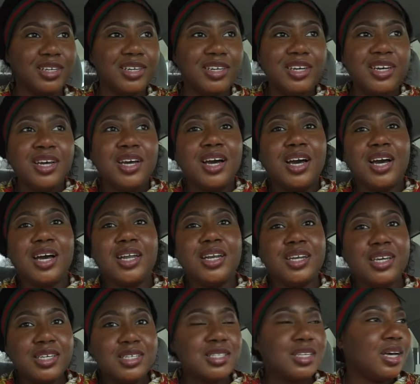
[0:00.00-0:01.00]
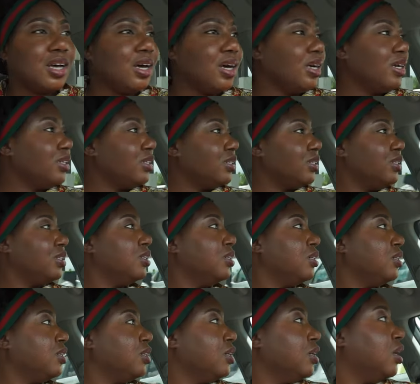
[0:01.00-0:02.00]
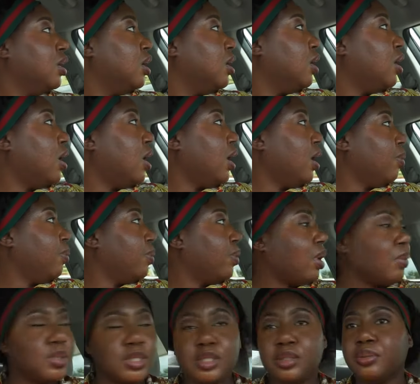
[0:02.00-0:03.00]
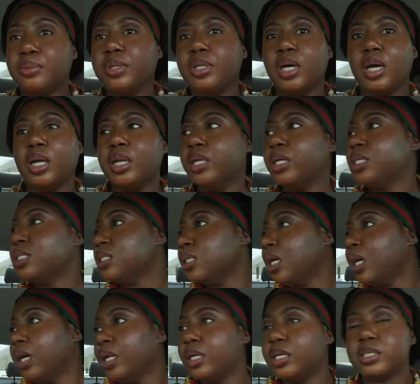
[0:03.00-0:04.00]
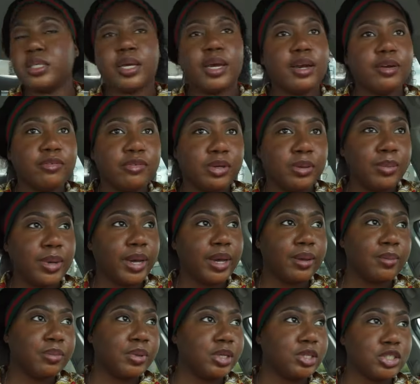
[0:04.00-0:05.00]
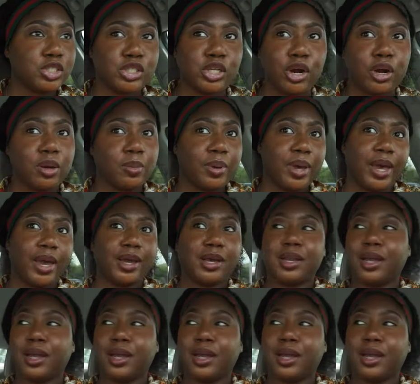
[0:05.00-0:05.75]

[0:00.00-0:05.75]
a nissan i promise you a nissan is every bad bitch starter pack